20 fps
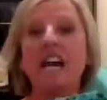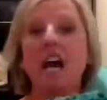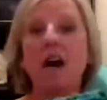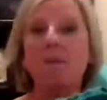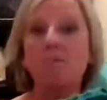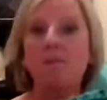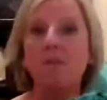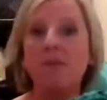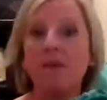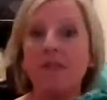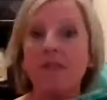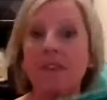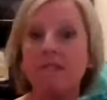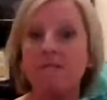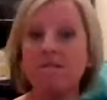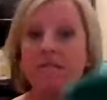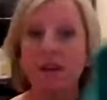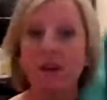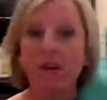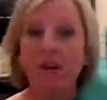come with a
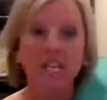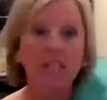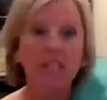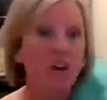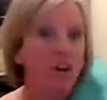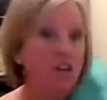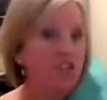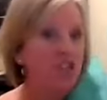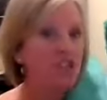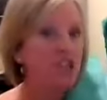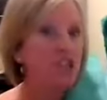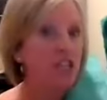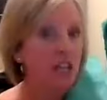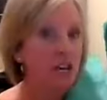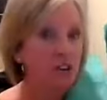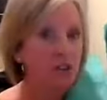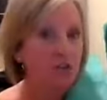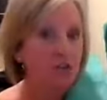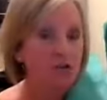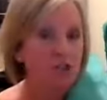very large
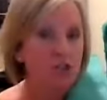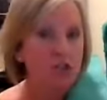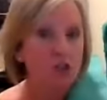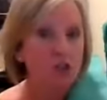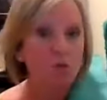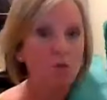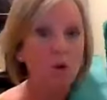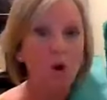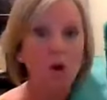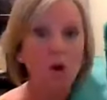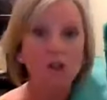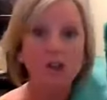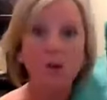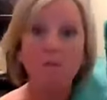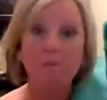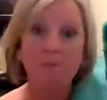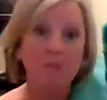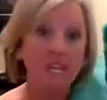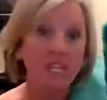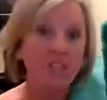glove to do all your
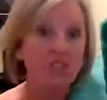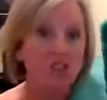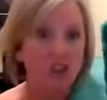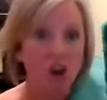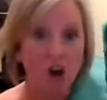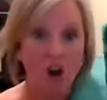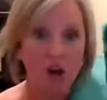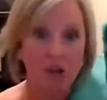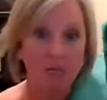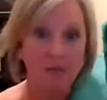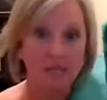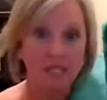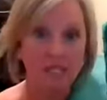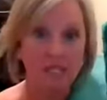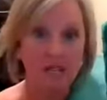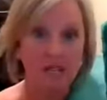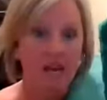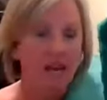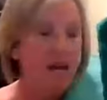big jobs.